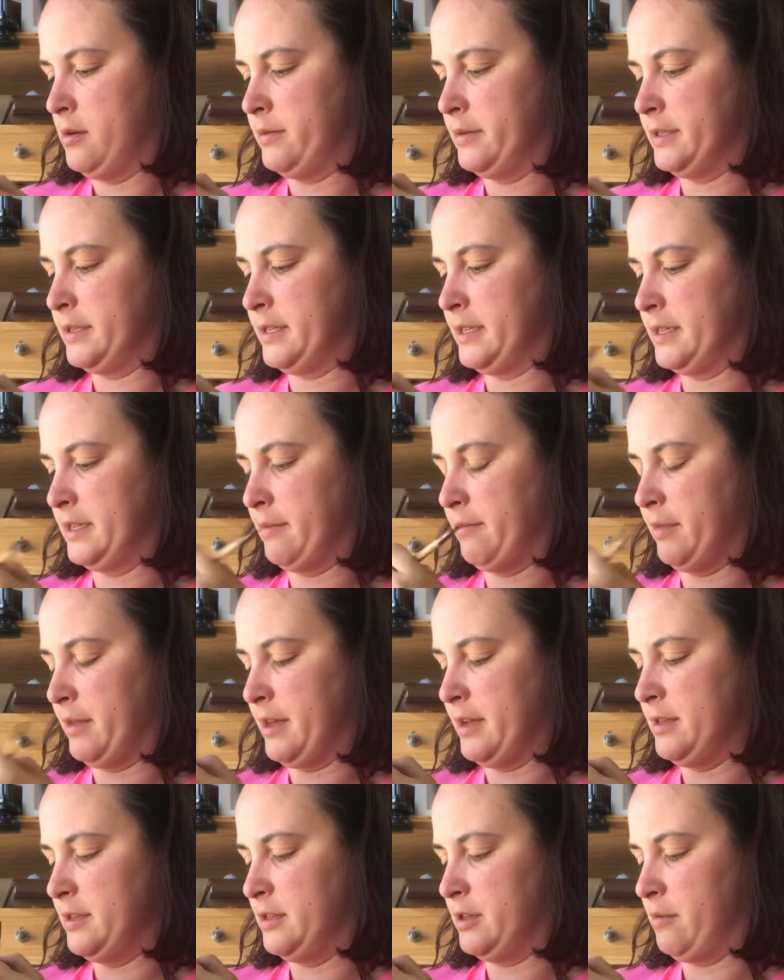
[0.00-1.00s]
Since it
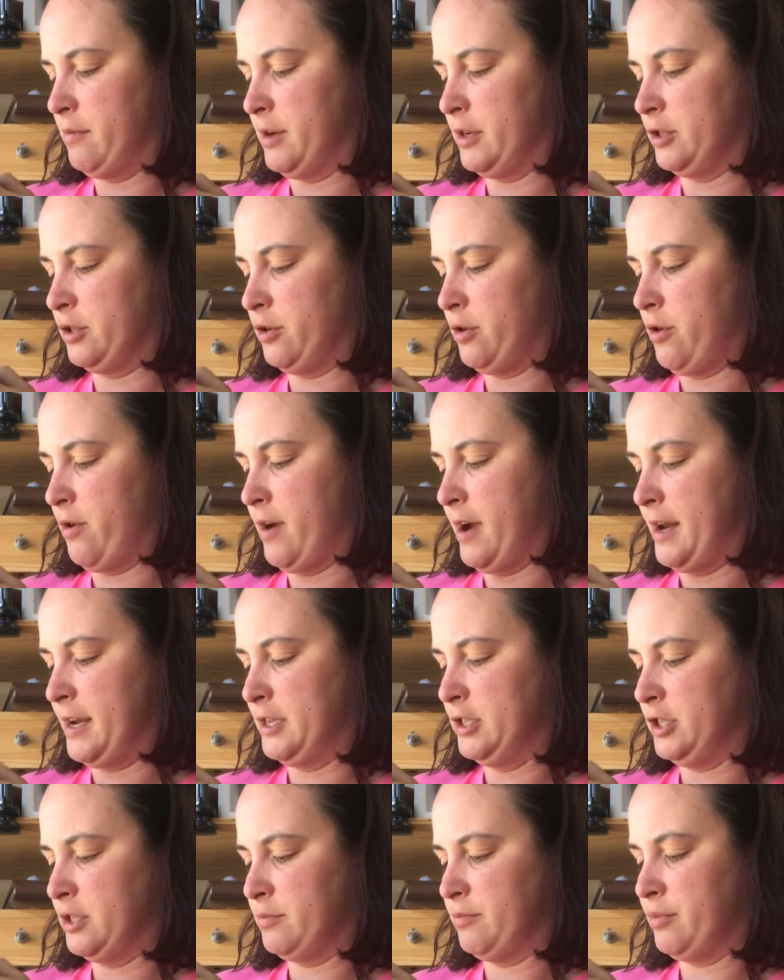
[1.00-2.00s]
bled so much, I'll go ahead and
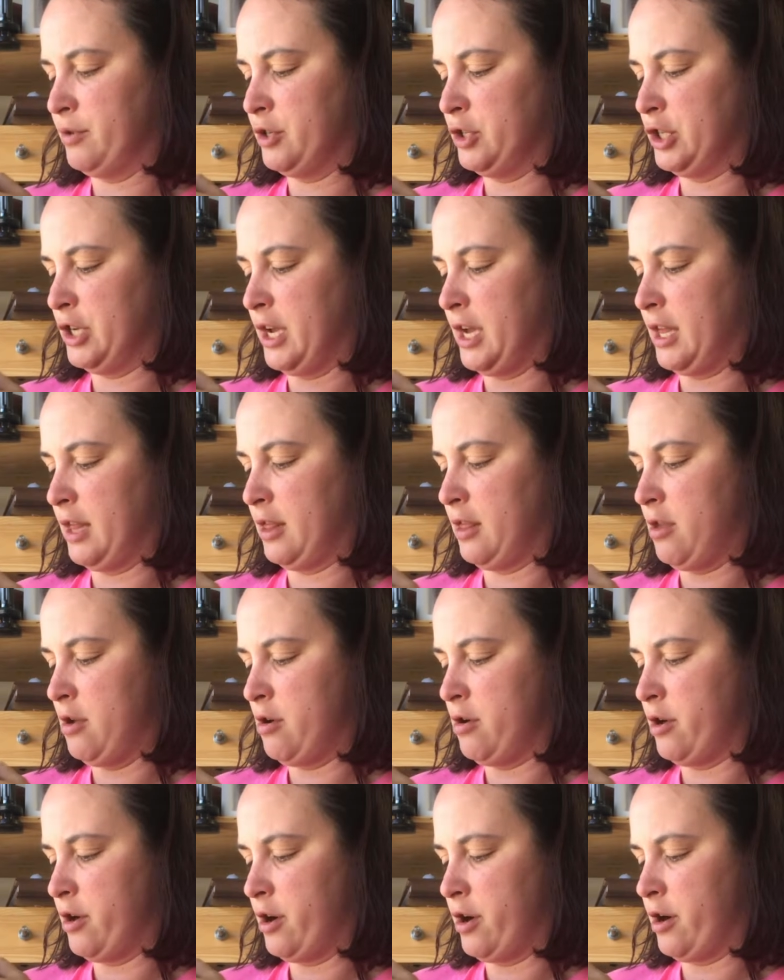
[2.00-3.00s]
just push it
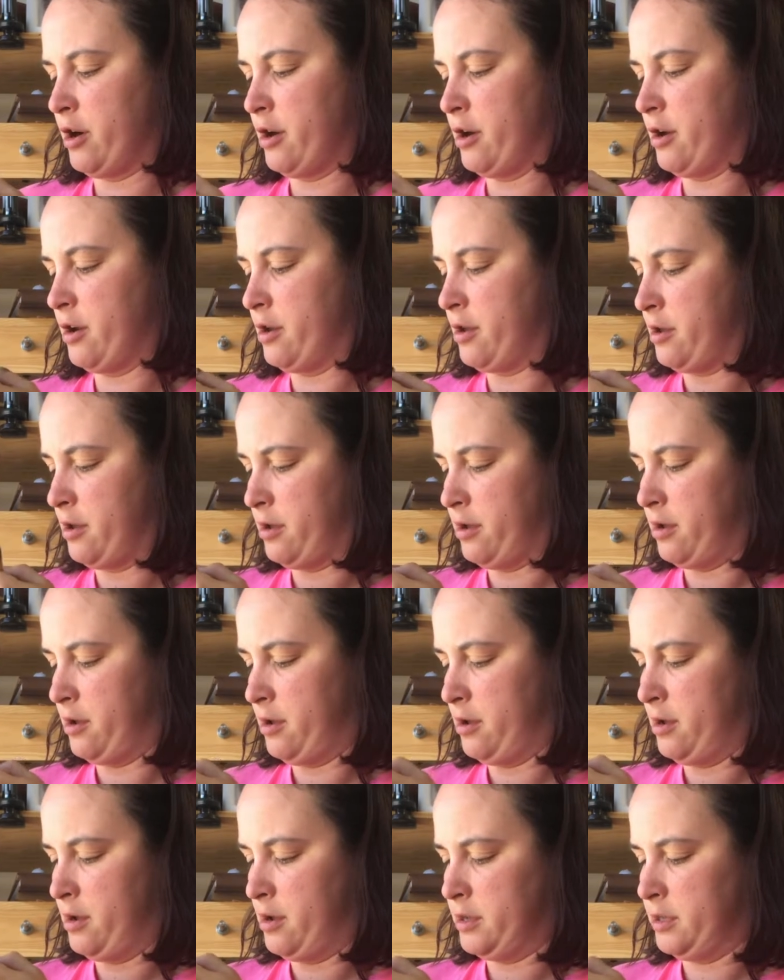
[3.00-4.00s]
longer.
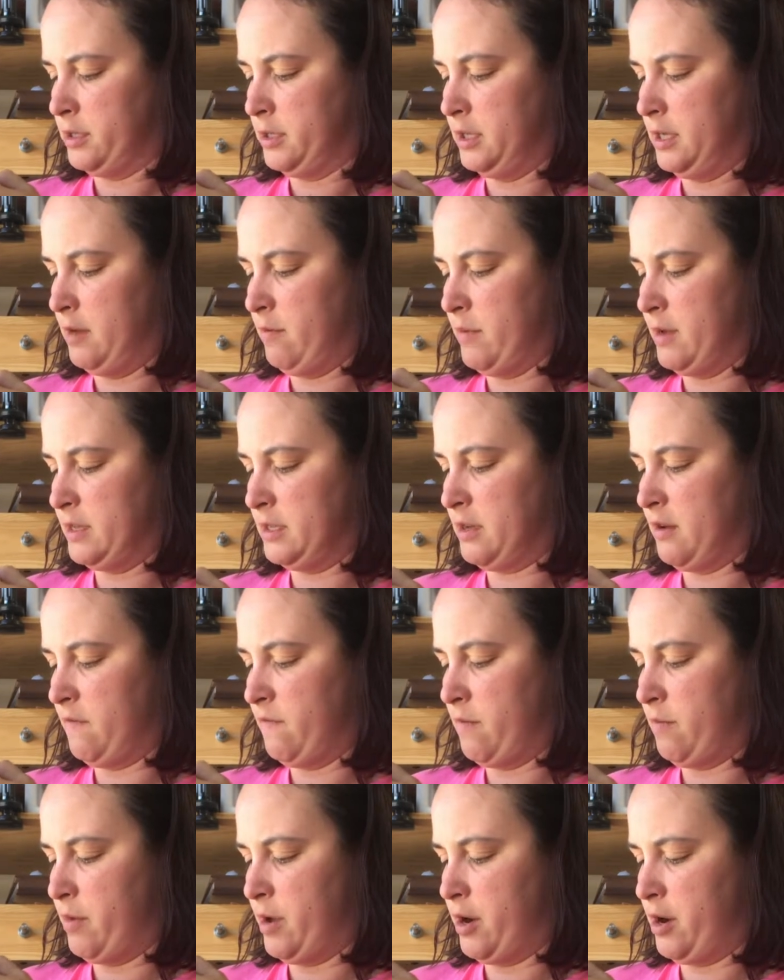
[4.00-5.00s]
Give myself a
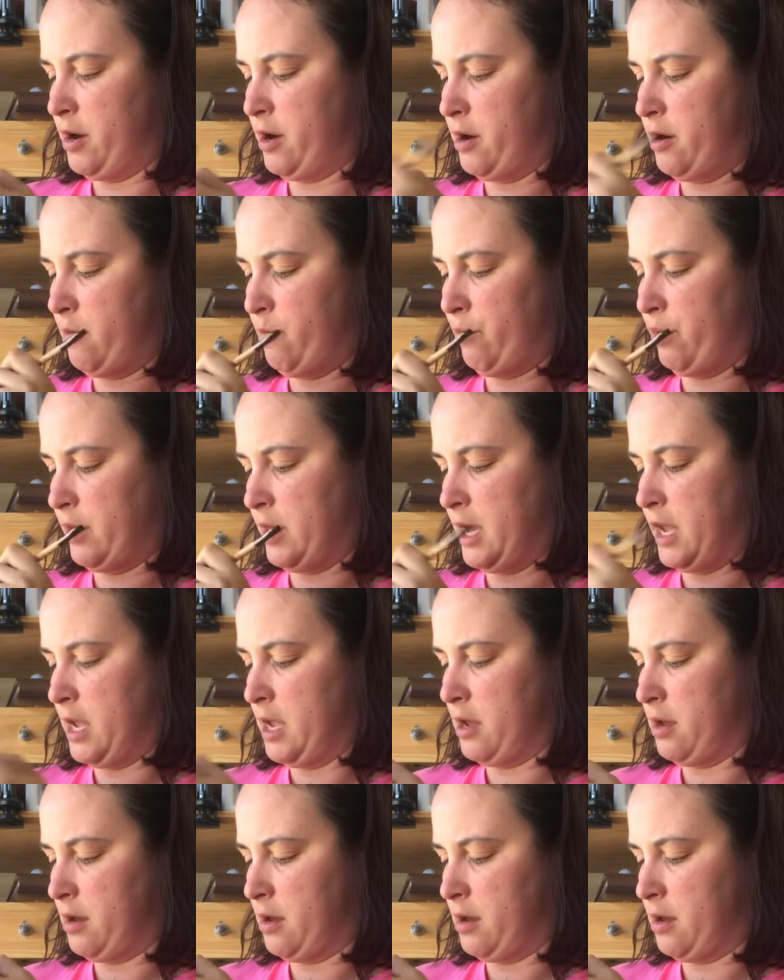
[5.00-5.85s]
bigger plank.